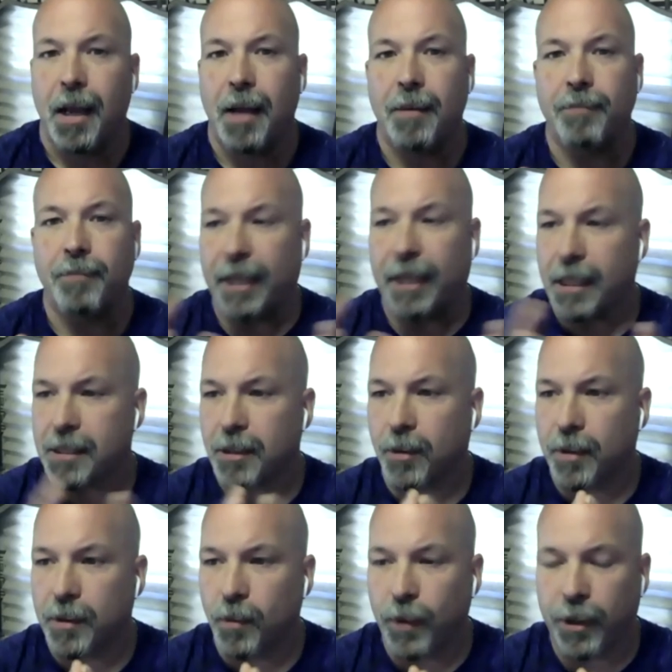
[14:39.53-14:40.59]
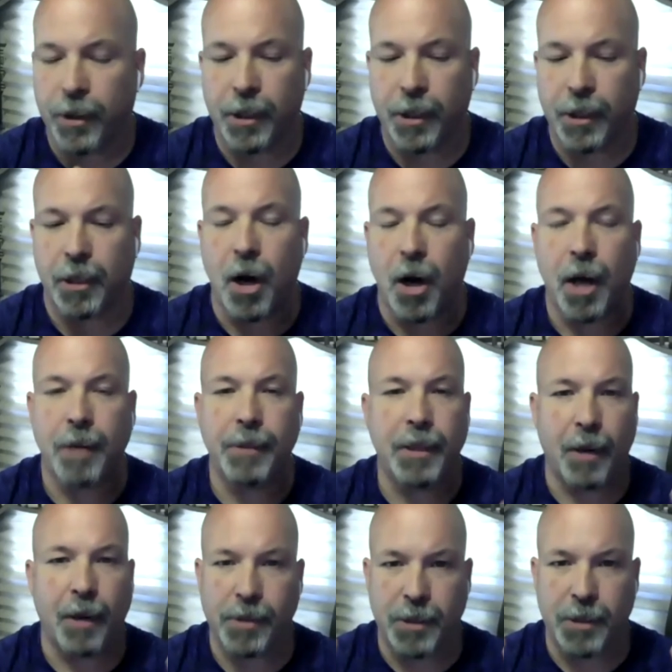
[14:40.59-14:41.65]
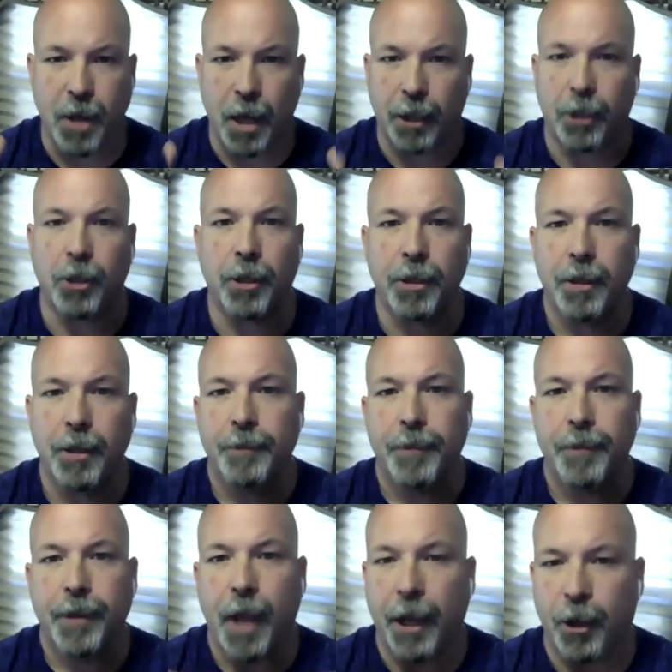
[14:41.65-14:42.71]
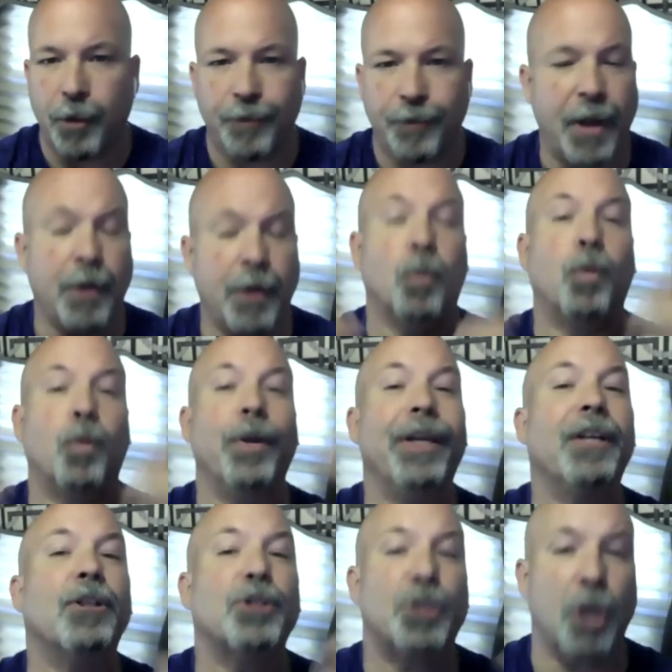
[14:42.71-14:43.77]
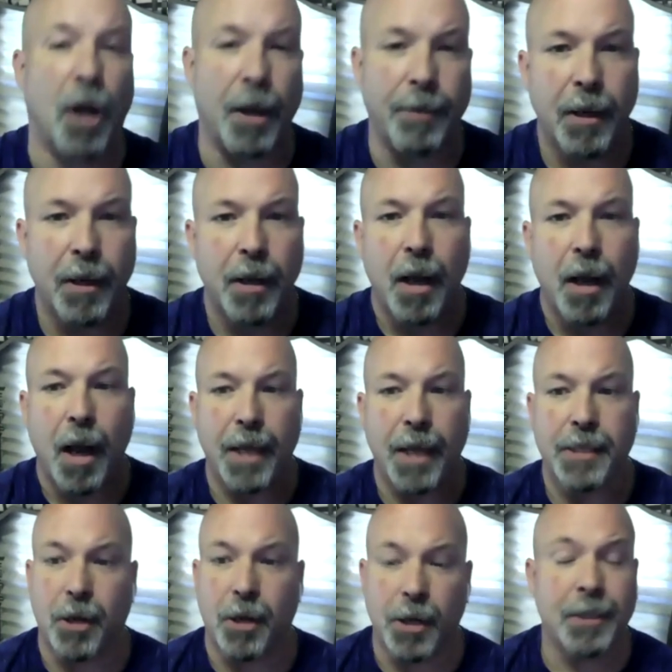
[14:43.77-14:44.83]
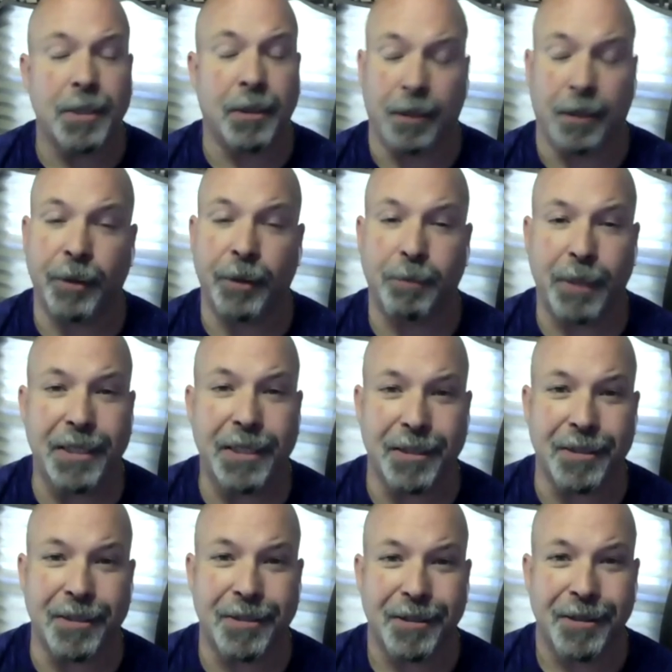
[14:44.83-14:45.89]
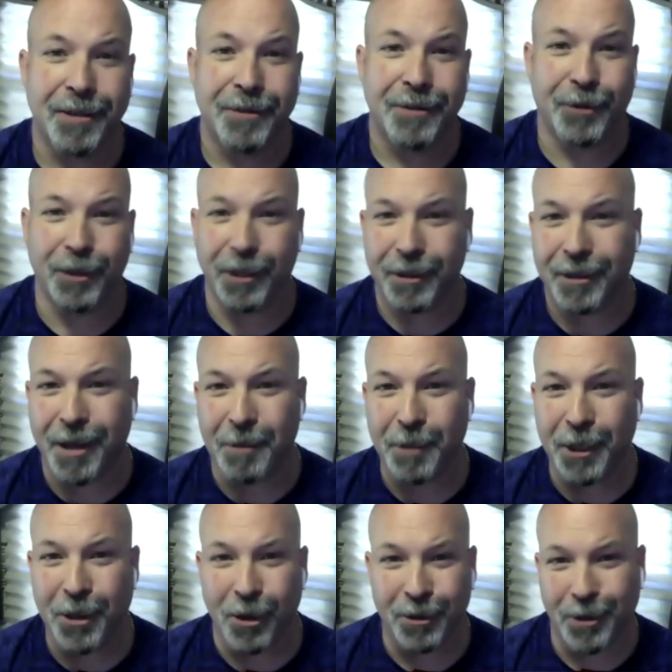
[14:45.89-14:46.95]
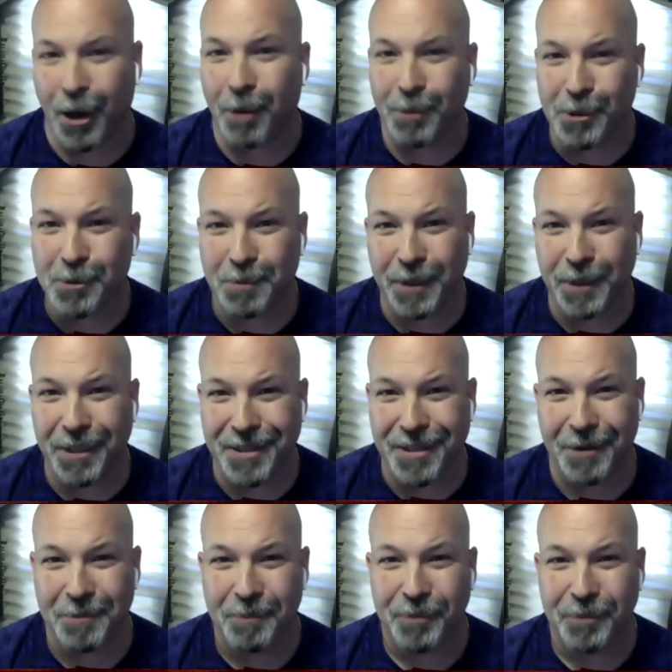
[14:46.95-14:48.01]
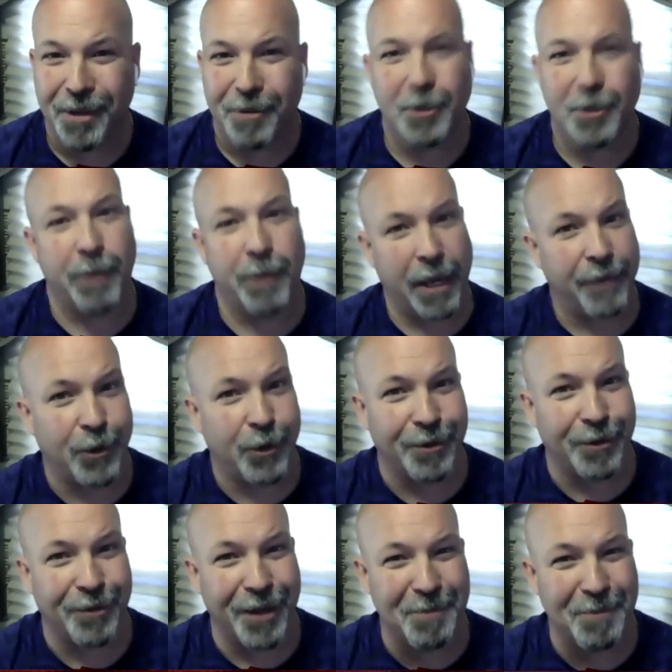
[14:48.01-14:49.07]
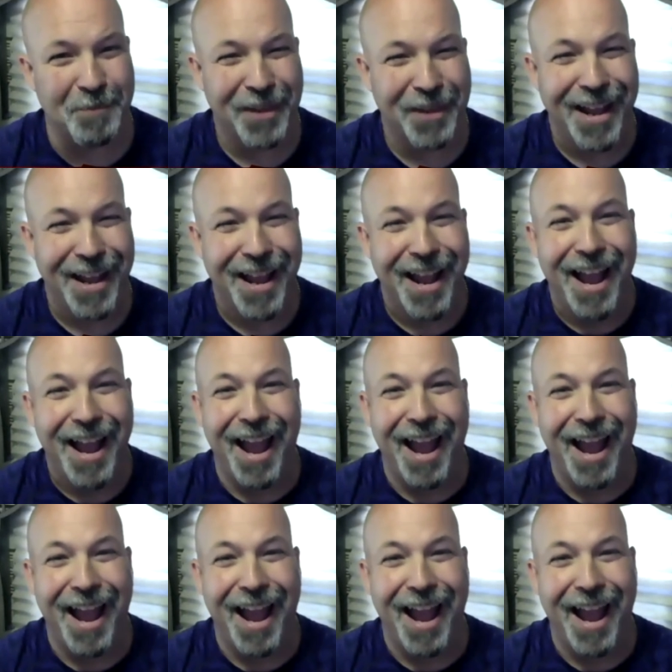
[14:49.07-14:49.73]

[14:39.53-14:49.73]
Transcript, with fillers: because was, we were in an economy that was not good, I couldn't find a real job I started delivering pizzas for a little company called Domino's Pizza. You may nice. have heard of them. Yeah.